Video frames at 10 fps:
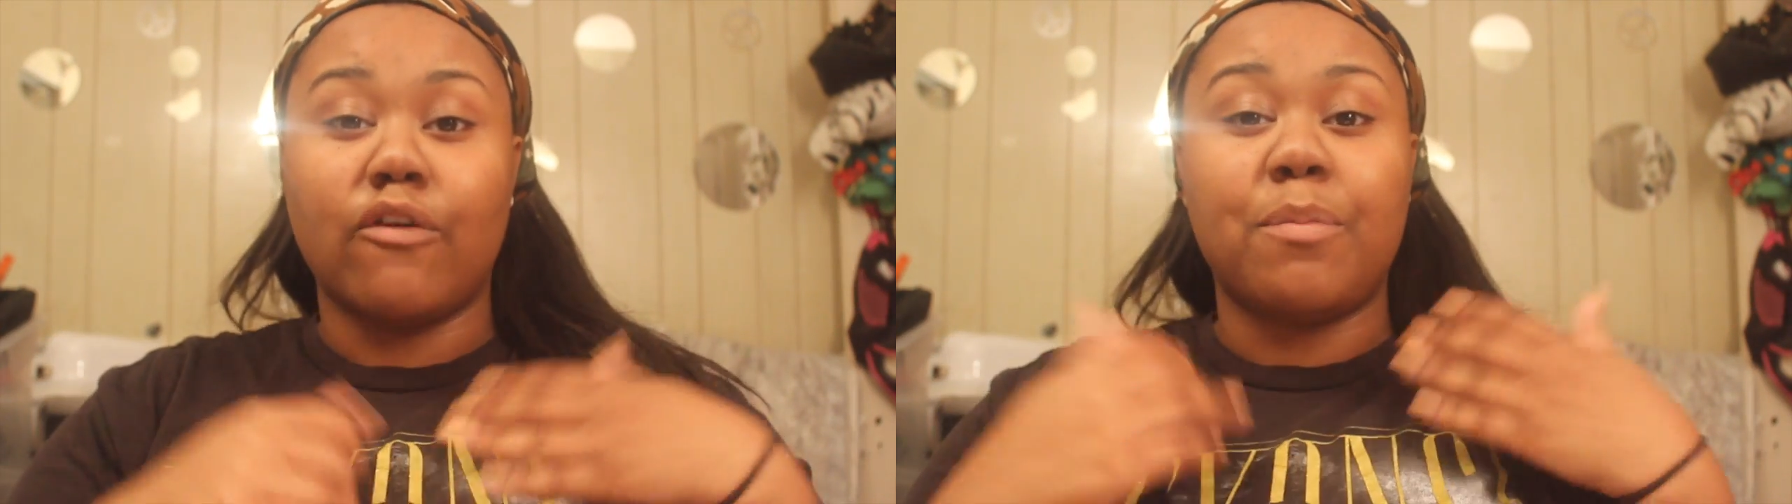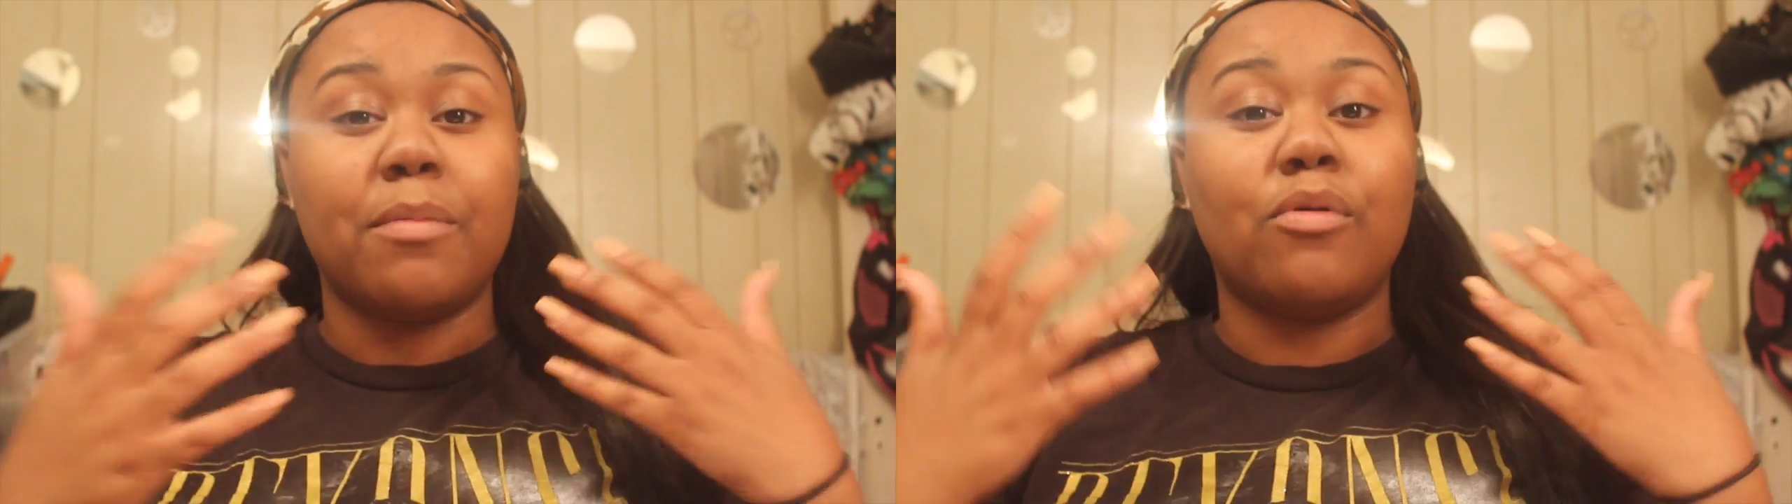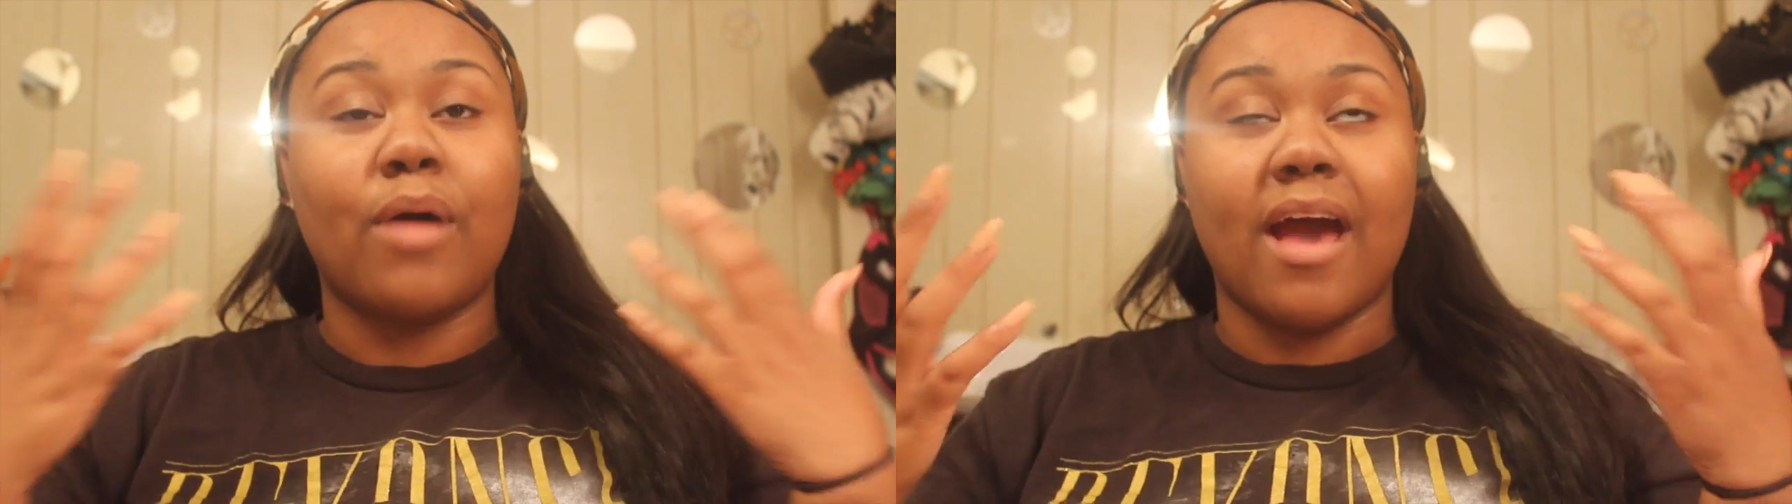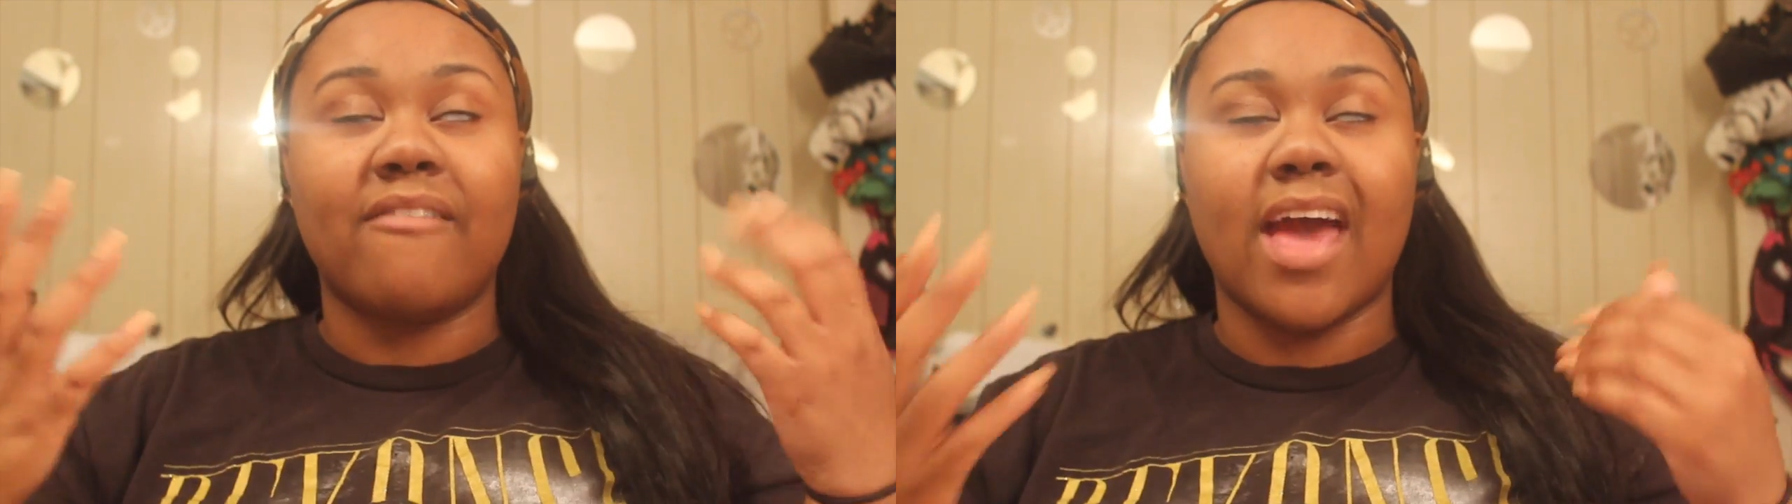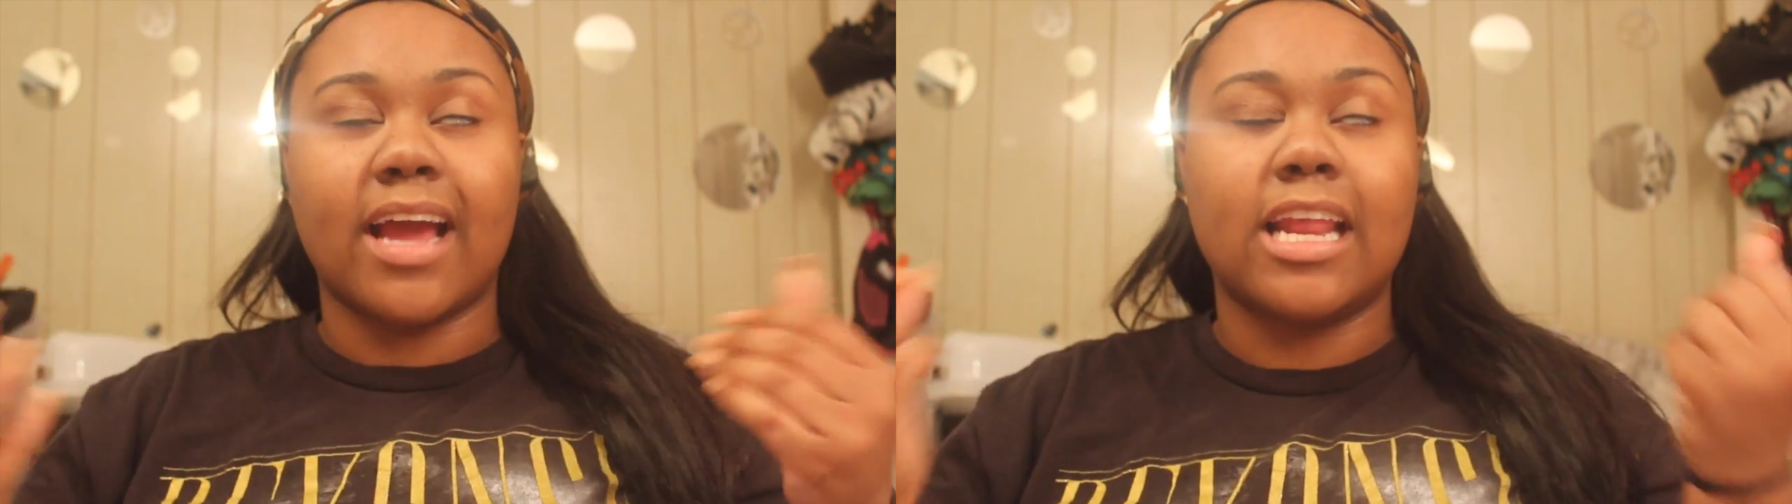For people who
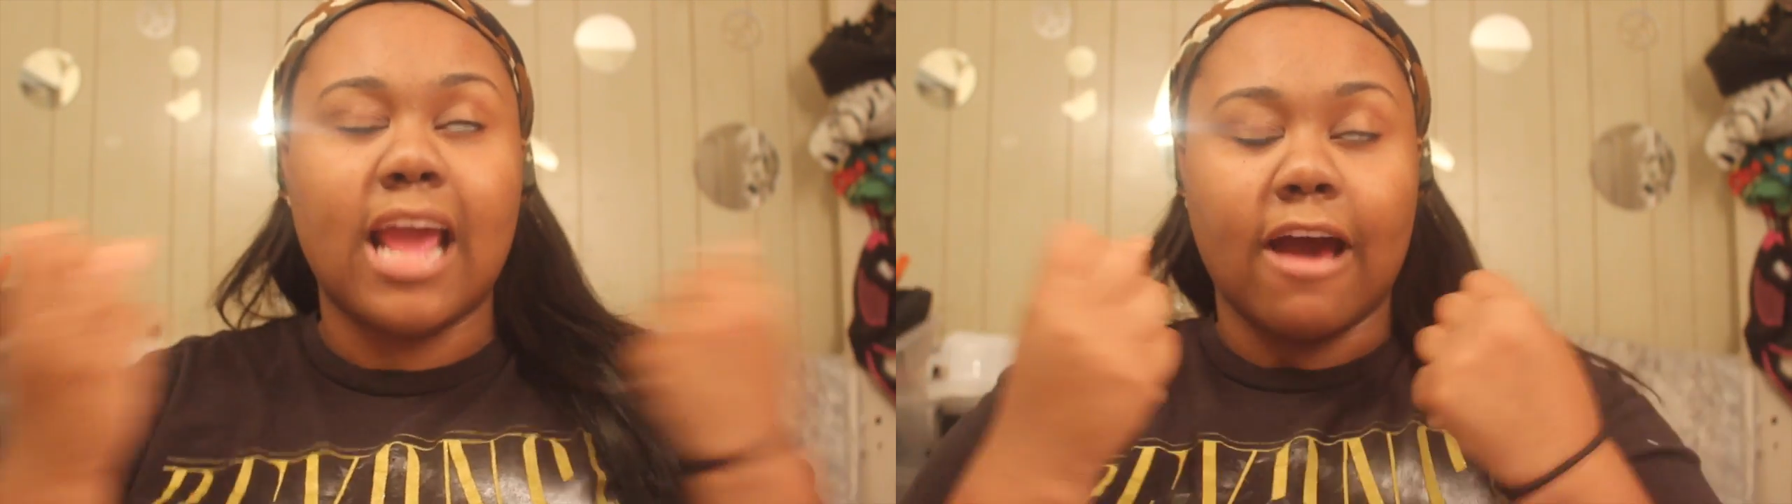have acne,